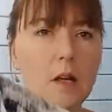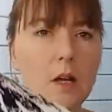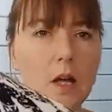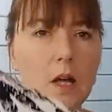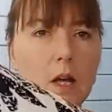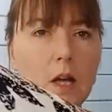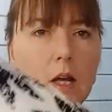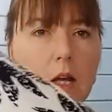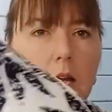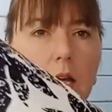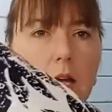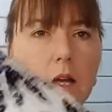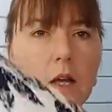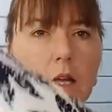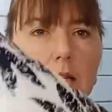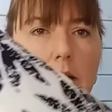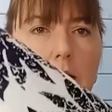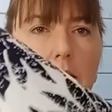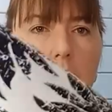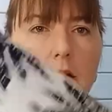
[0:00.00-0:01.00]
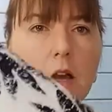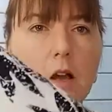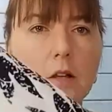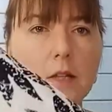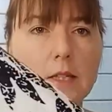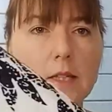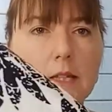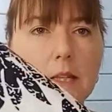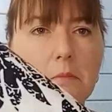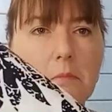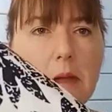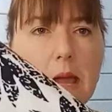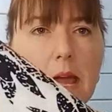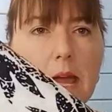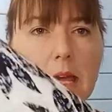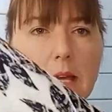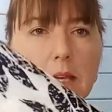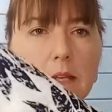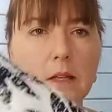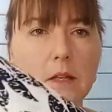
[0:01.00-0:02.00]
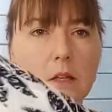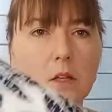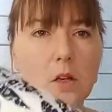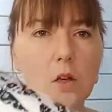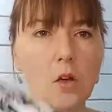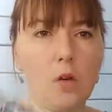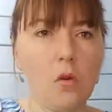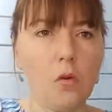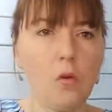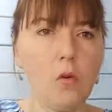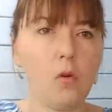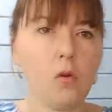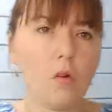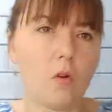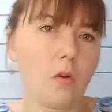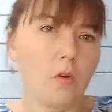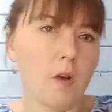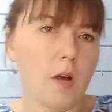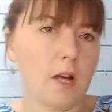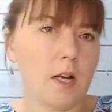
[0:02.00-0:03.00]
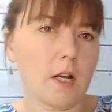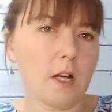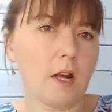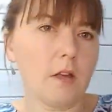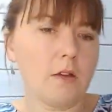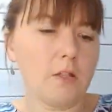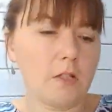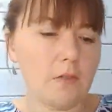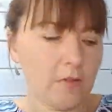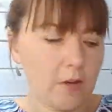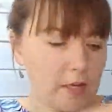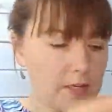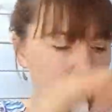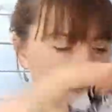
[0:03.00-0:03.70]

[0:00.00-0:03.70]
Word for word: an, uh, darts in the back, or quite a close fit